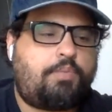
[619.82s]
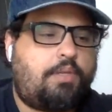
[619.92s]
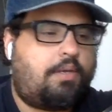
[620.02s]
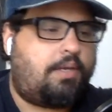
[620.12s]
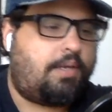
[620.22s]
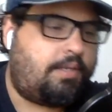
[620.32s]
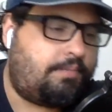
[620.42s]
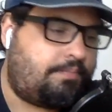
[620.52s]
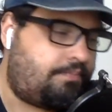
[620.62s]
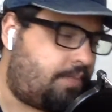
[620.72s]

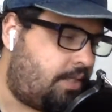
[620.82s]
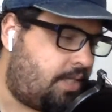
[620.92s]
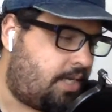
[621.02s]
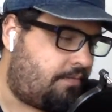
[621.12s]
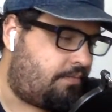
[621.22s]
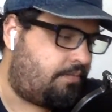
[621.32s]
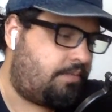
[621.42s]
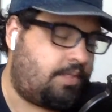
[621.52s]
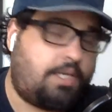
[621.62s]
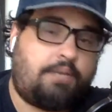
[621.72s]
And they have
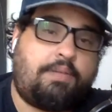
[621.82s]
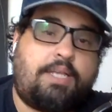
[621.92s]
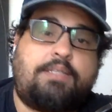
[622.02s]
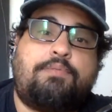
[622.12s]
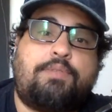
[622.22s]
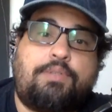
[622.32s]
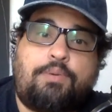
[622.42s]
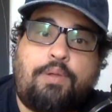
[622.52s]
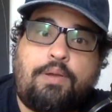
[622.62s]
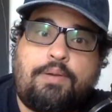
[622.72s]
lasted for
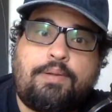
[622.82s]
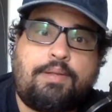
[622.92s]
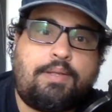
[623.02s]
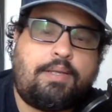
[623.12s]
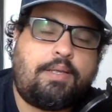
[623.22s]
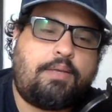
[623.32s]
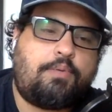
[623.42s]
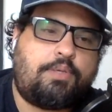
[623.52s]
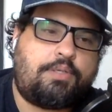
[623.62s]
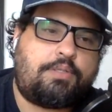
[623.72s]
so long,
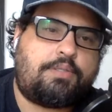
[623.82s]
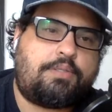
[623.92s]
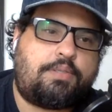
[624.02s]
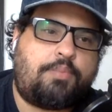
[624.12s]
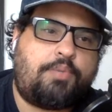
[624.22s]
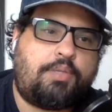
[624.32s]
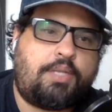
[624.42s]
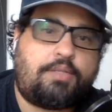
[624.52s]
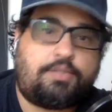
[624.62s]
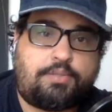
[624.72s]
which is something
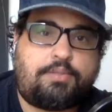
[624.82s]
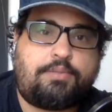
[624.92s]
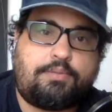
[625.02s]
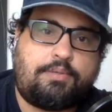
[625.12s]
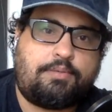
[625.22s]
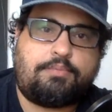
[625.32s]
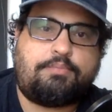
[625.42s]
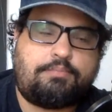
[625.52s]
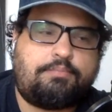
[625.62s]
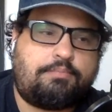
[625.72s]
that's
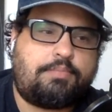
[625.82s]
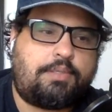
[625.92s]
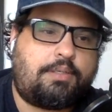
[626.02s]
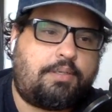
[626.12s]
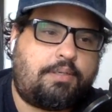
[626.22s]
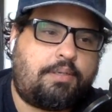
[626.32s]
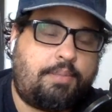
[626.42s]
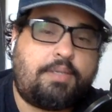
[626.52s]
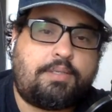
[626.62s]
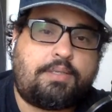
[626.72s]

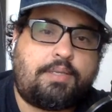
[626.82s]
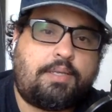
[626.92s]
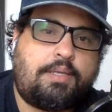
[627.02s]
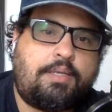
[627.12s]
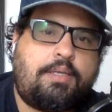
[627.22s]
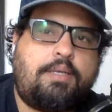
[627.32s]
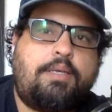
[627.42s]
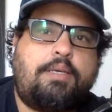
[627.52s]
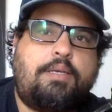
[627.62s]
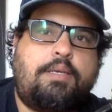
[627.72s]
amazing
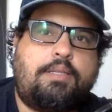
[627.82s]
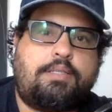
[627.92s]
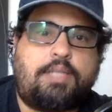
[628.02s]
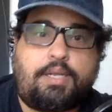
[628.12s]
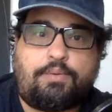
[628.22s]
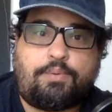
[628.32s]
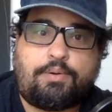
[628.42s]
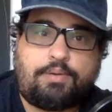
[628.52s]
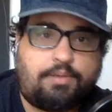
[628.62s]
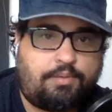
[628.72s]
in this line of
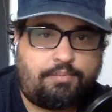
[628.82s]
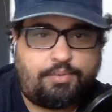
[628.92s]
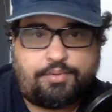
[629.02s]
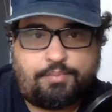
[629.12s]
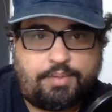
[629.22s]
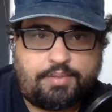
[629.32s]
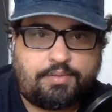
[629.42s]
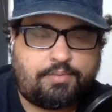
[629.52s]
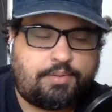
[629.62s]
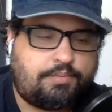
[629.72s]
work in the music
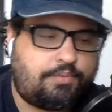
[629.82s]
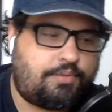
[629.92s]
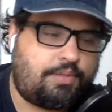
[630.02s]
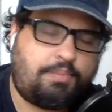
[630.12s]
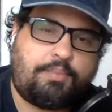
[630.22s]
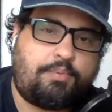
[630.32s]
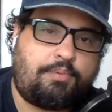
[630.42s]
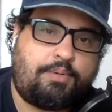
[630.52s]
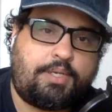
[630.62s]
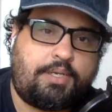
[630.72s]
business when you see
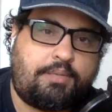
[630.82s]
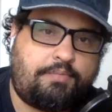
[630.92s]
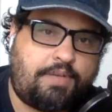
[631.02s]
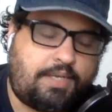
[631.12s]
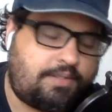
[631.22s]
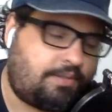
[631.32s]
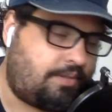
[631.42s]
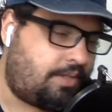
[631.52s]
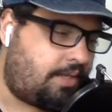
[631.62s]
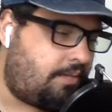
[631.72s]
people working up fast and
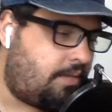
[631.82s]
all that.